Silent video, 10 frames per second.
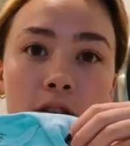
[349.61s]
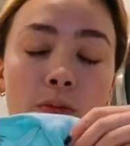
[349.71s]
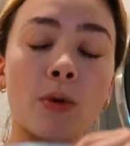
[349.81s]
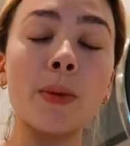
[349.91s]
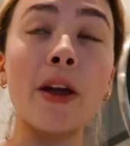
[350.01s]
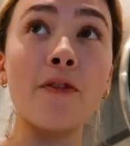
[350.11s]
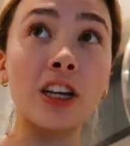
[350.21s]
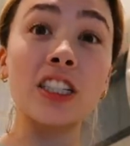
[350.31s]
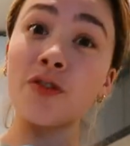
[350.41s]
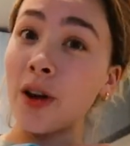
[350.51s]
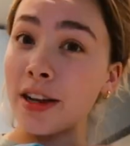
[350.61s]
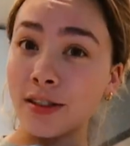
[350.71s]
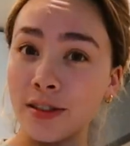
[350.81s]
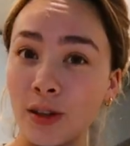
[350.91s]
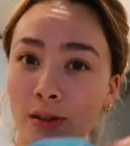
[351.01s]
one of my friend's
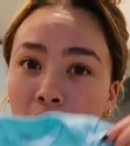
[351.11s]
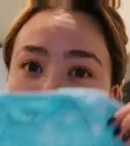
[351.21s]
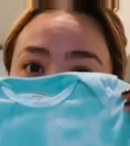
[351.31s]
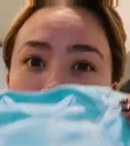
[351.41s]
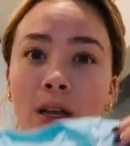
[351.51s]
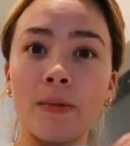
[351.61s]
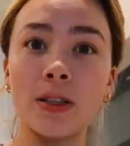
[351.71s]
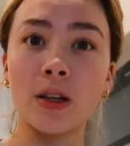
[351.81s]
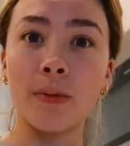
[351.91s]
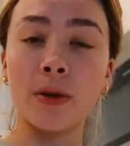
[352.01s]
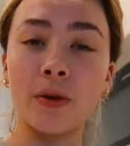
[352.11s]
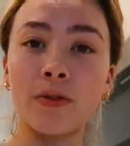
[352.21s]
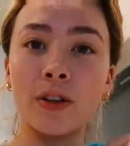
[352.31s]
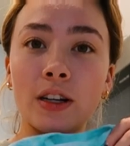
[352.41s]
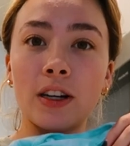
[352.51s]
friends is also having a baby, so I made one
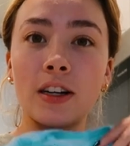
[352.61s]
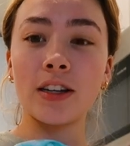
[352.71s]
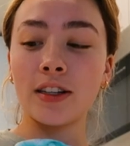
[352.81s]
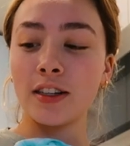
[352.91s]
for her.